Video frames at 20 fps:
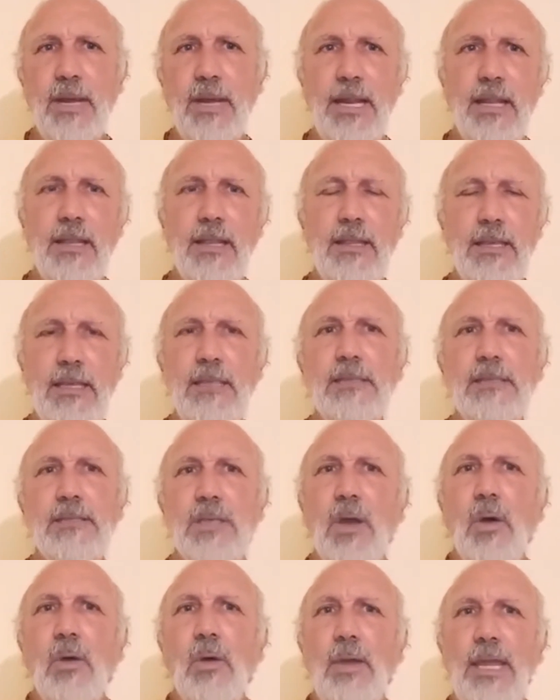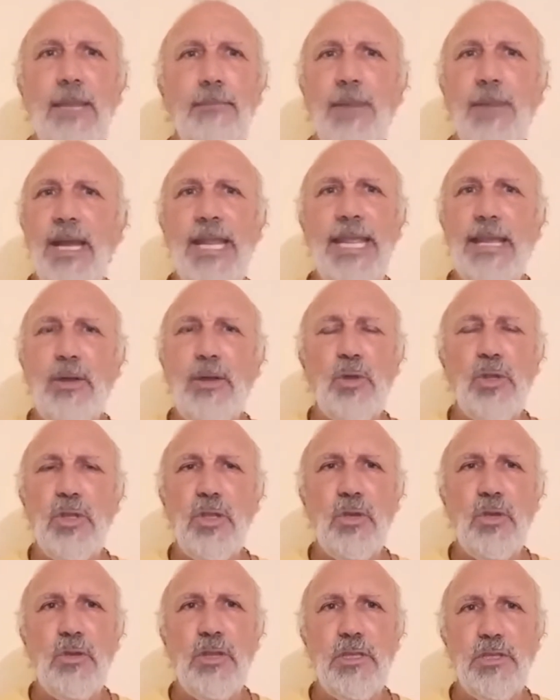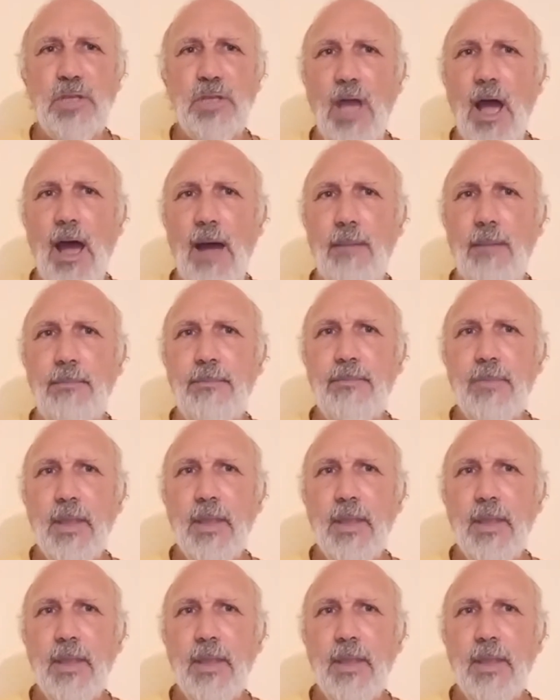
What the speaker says: But he couldn't do the job.